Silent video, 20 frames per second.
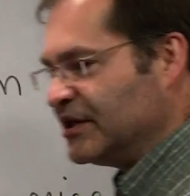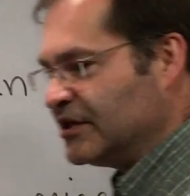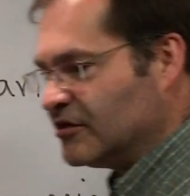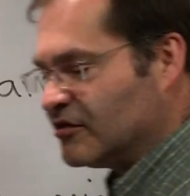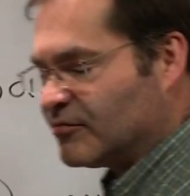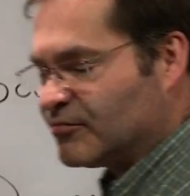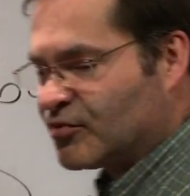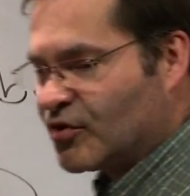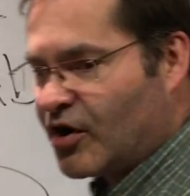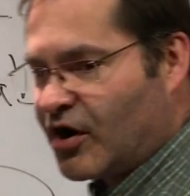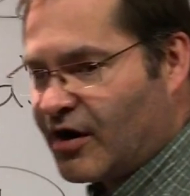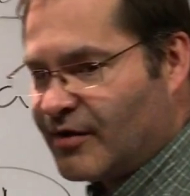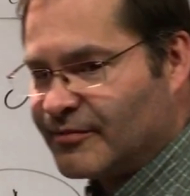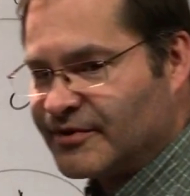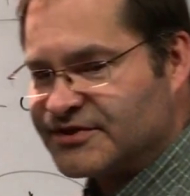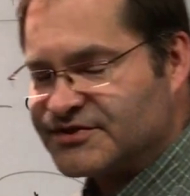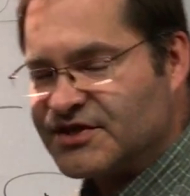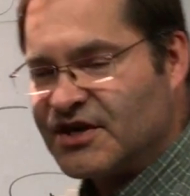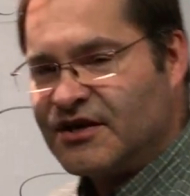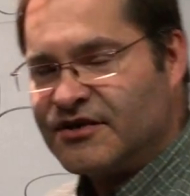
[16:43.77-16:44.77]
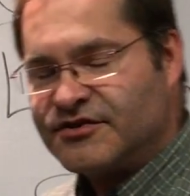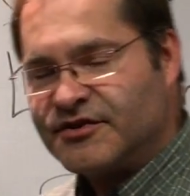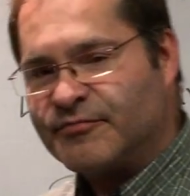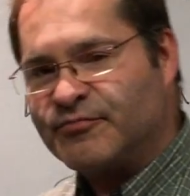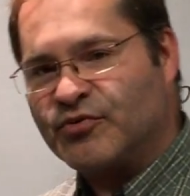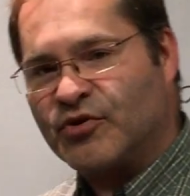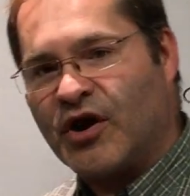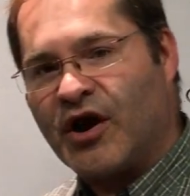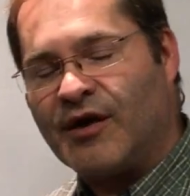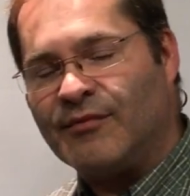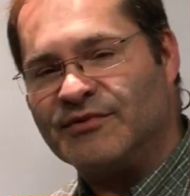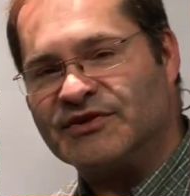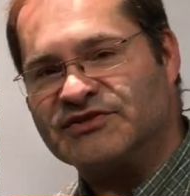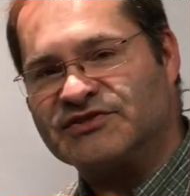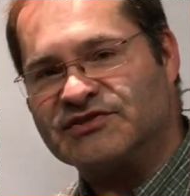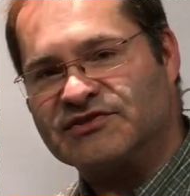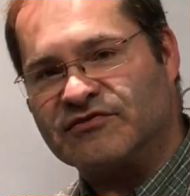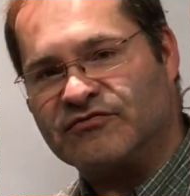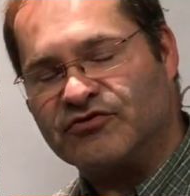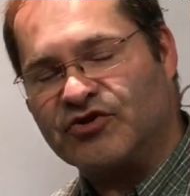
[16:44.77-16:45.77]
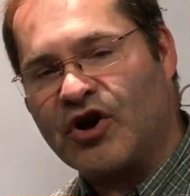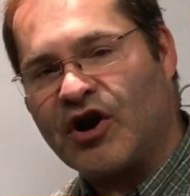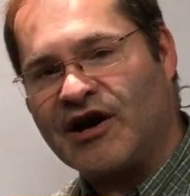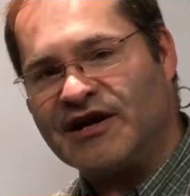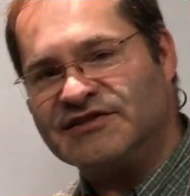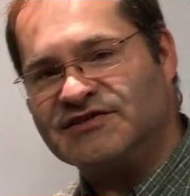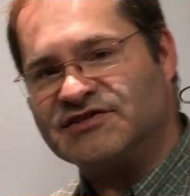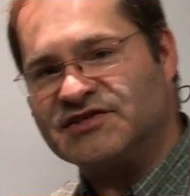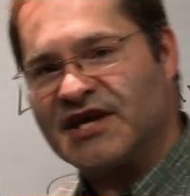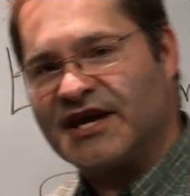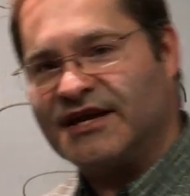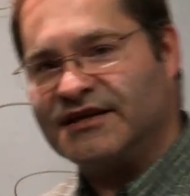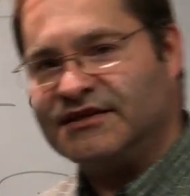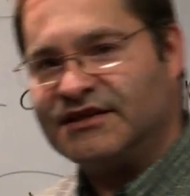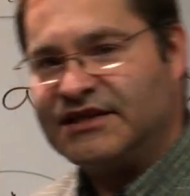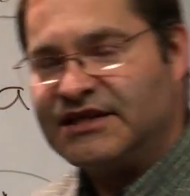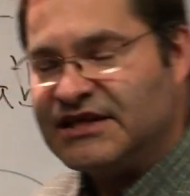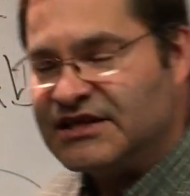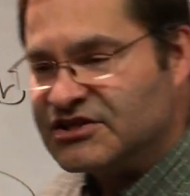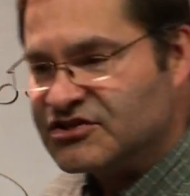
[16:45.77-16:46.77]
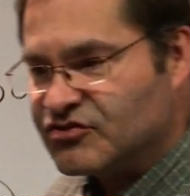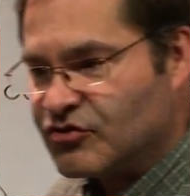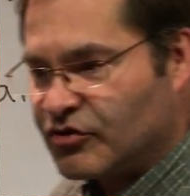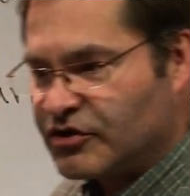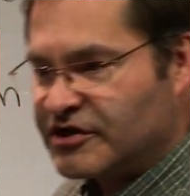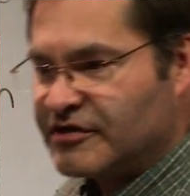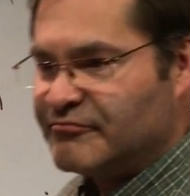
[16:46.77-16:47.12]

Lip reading: bigger promise, the promise of God saying that he is going